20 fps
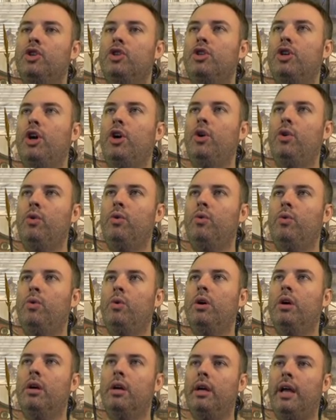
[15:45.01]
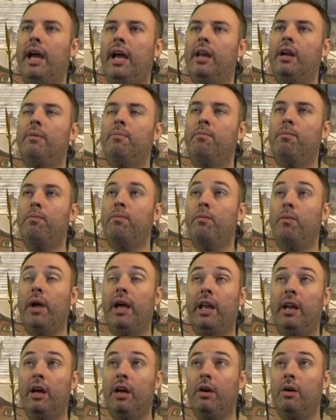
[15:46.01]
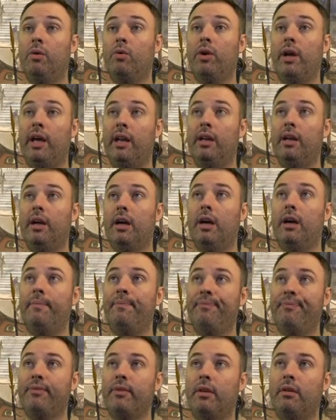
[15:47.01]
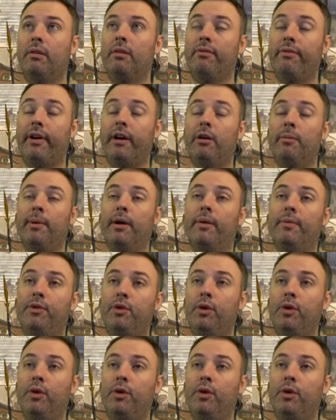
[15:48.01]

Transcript: Two and a, and a, and a fireball.